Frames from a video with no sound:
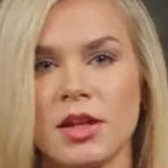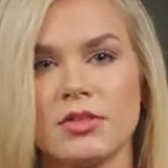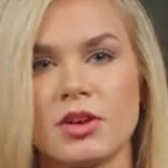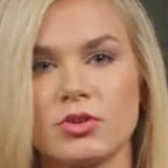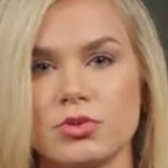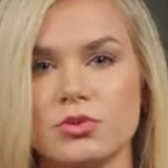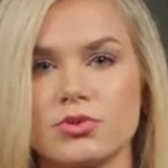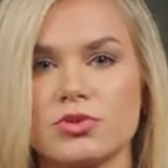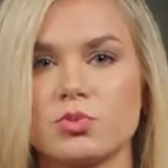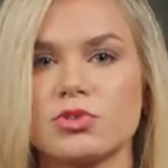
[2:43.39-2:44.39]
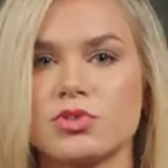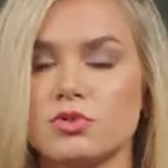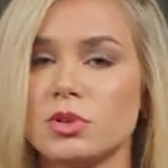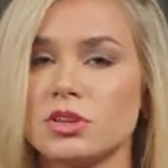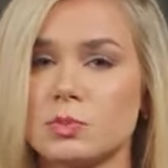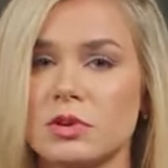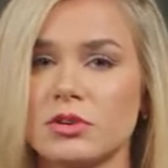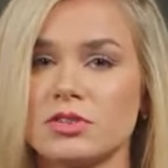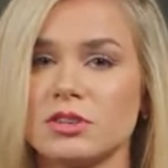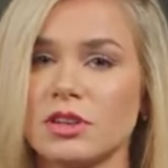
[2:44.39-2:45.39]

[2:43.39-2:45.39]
that your users will soon be experiencing